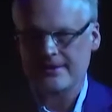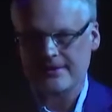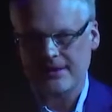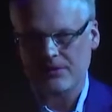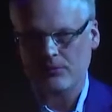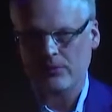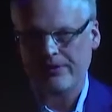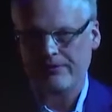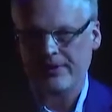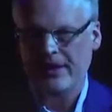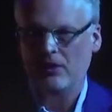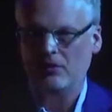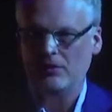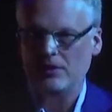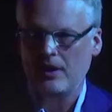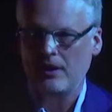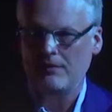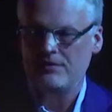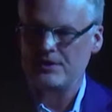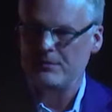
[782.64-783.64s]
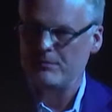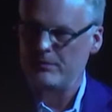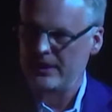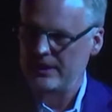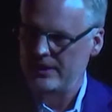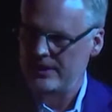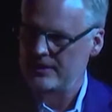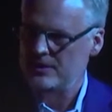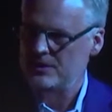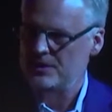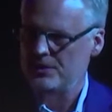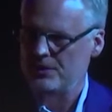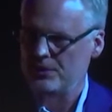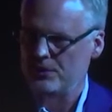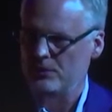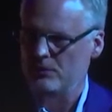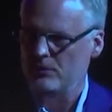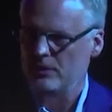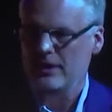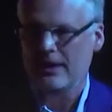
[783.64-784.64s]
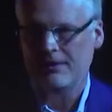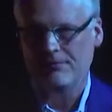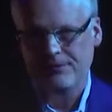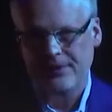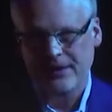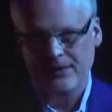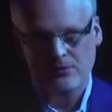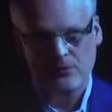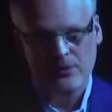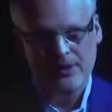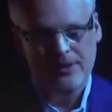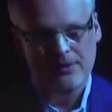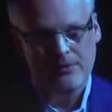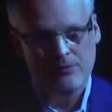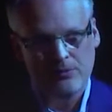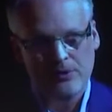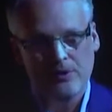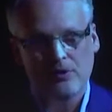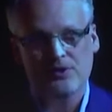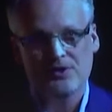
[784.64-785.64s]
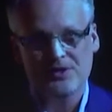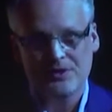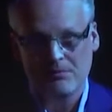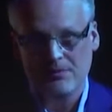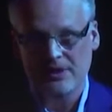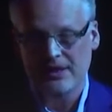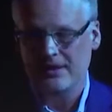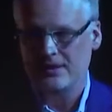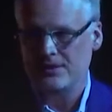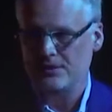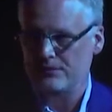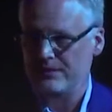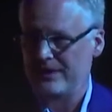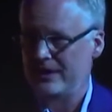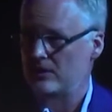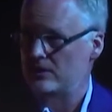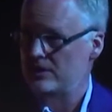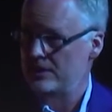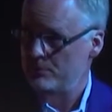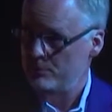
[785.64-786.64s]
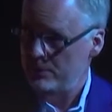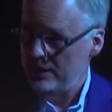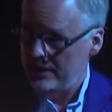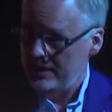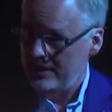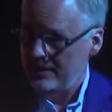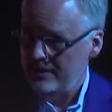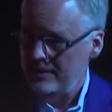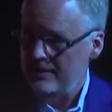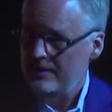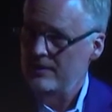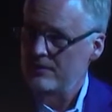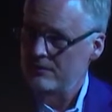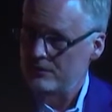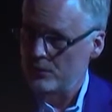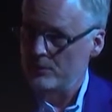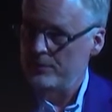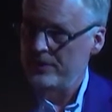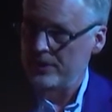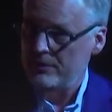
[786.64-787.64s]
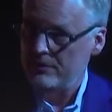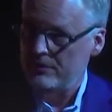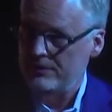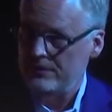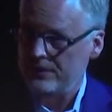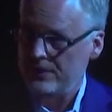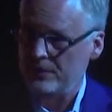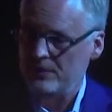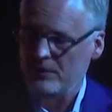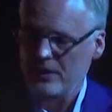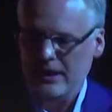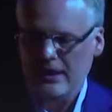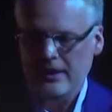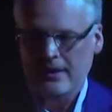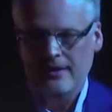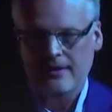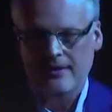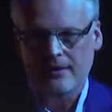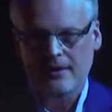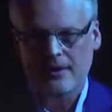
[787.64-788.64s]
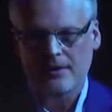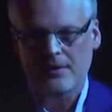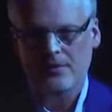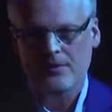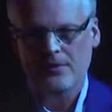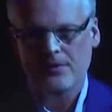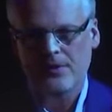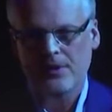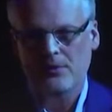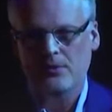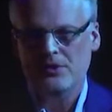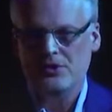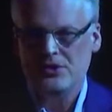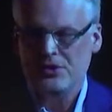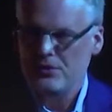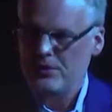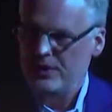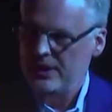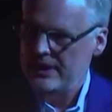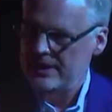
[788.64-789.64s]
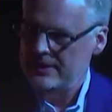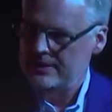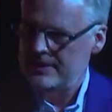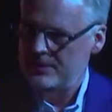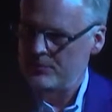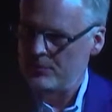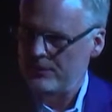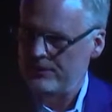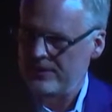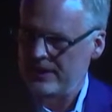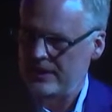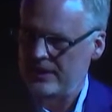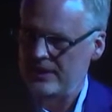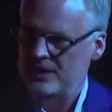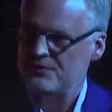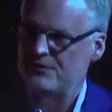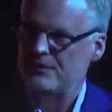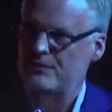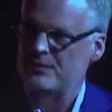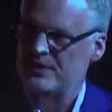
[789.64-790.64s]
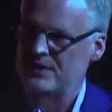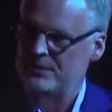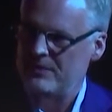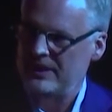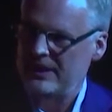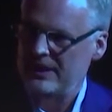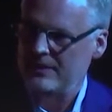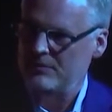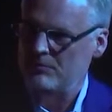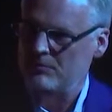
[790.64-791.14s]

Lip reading: that we've held off submitting to. In fact, we will submit to VLDB for peer review. There were two things that prevented us from submitting